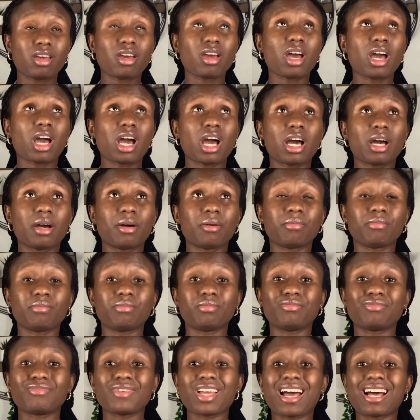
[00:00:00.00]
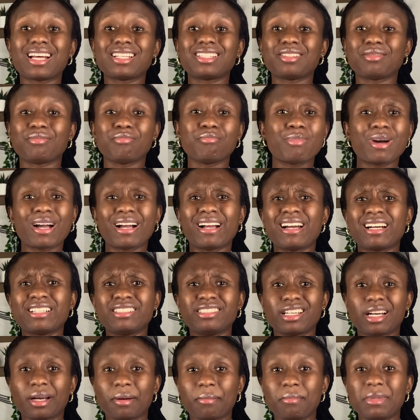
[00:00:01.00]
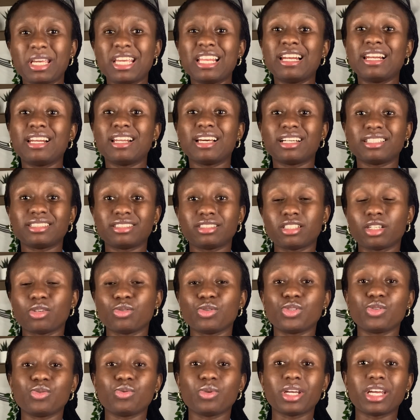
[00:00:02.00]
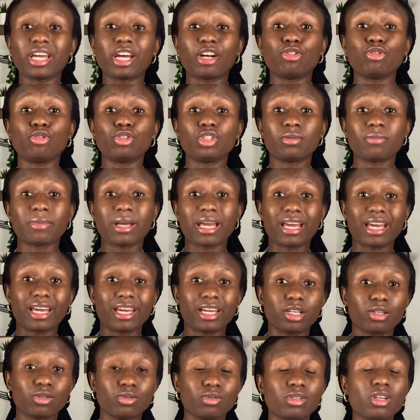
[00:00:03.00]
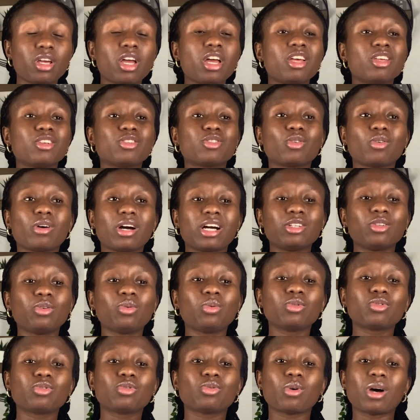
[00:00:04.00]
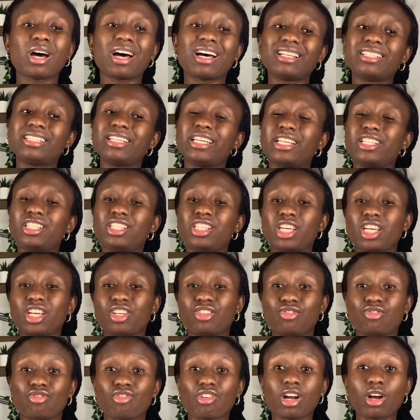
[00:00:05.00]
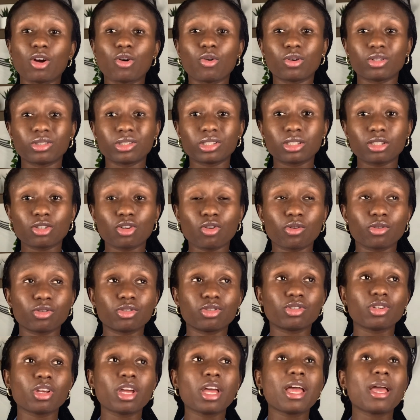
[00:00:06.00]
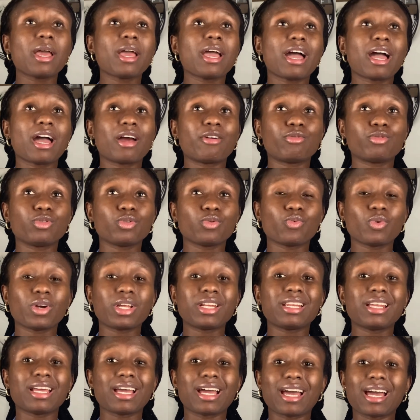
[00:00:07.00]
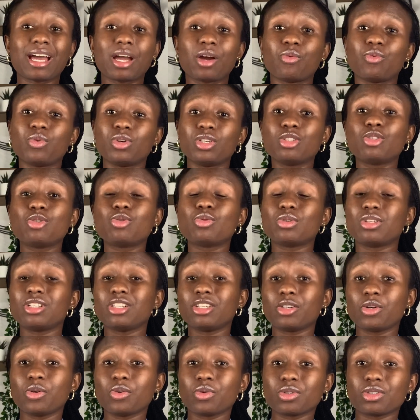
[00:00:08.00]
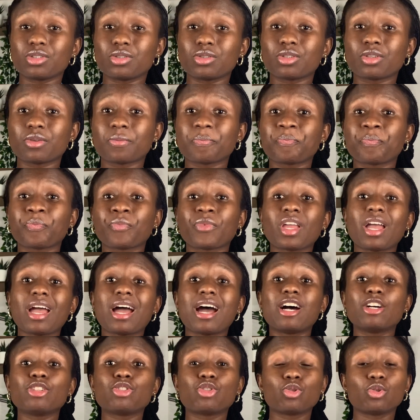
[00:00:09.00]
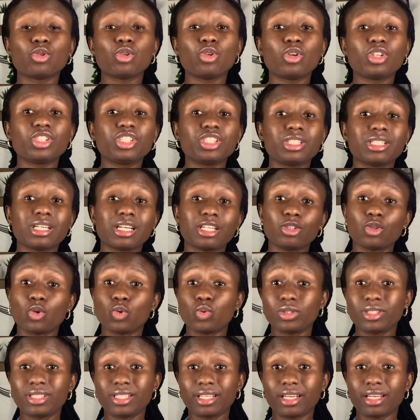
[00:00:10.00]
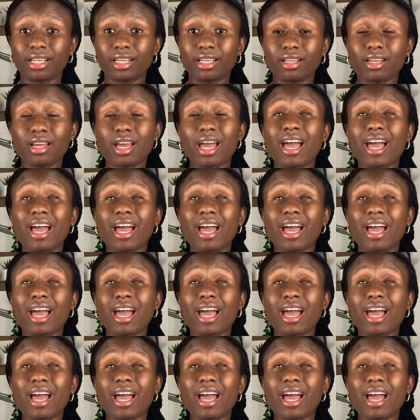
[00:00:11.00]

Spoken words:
At Bagada mainland, that was where I wrote my IELTS. So I don't want to add any extra costs, because I wrote, when I went to Lagos, I had to lodge in an hotel.